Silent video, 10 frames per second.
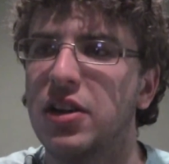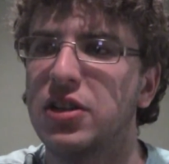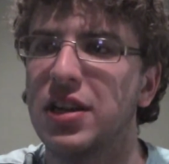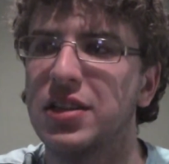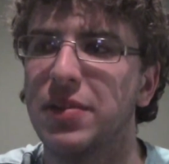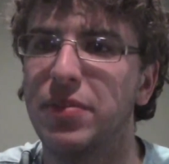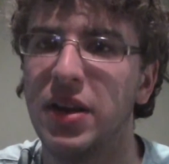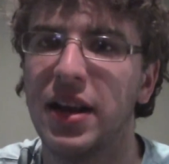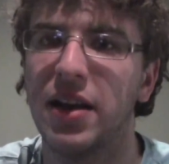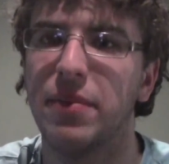she ends up
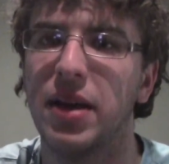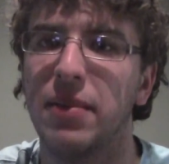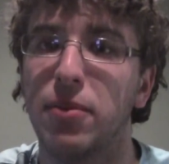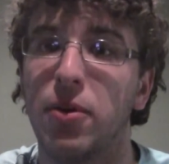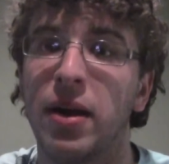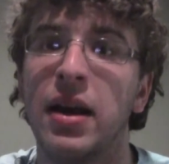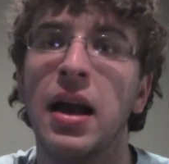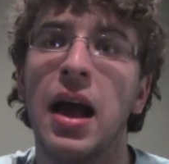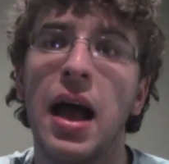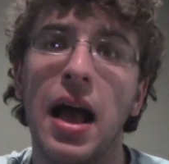beating up Man-Boy
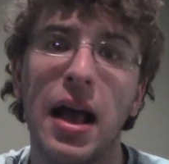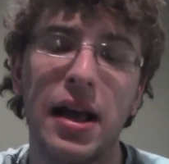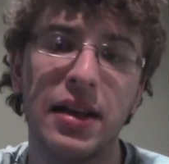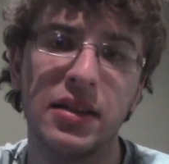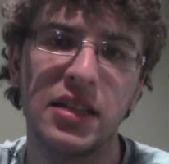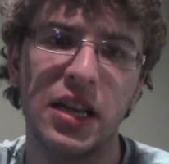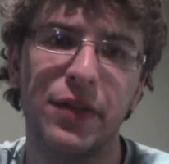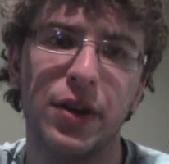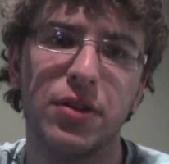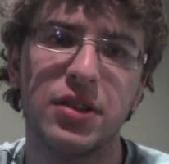and
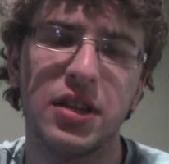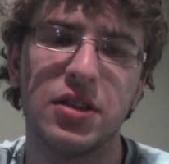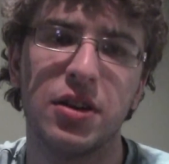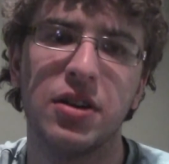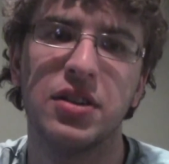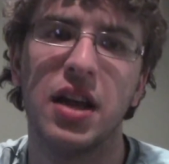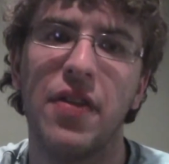saving her sisters,